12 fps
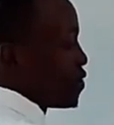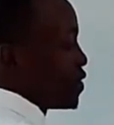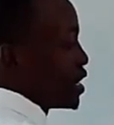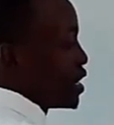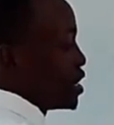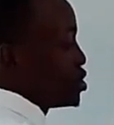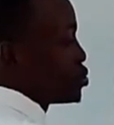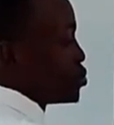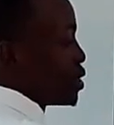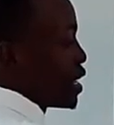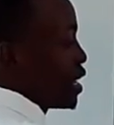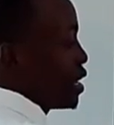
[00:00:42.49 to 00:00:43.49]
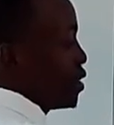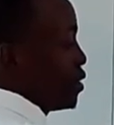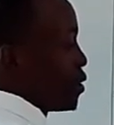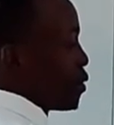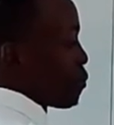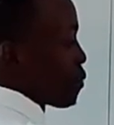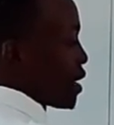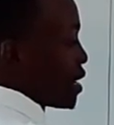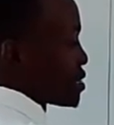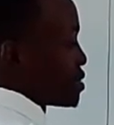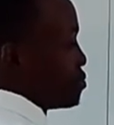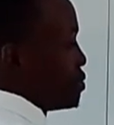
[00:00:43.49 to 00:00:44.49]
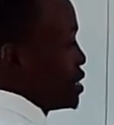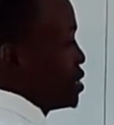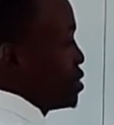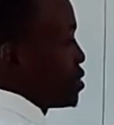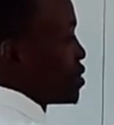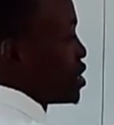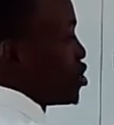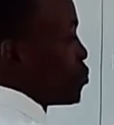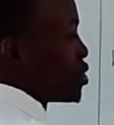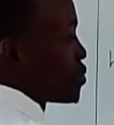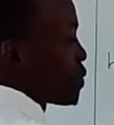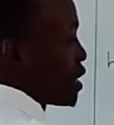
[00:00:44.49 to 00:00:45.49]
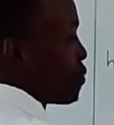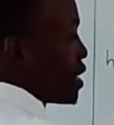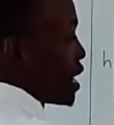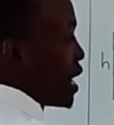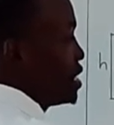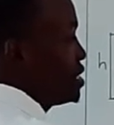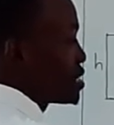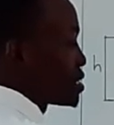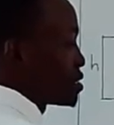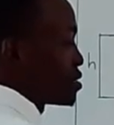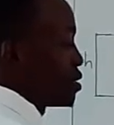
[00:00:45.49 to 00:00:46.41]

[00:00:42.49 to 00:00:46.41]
then into A plus B, then multiply by height.